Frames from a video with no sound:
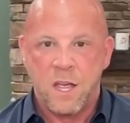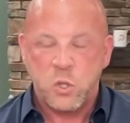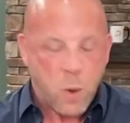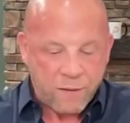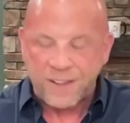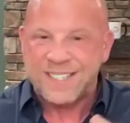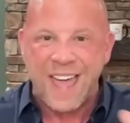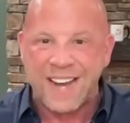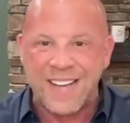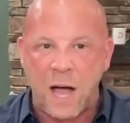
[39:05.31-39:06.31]
So we have a
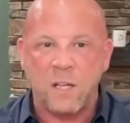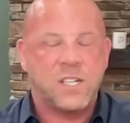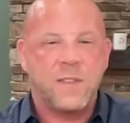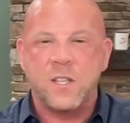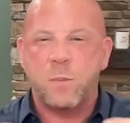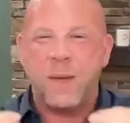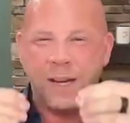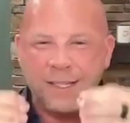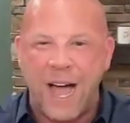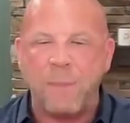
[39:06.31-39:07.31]
technology that's being
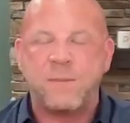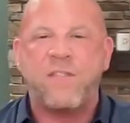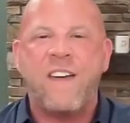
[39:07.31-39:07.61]
adopted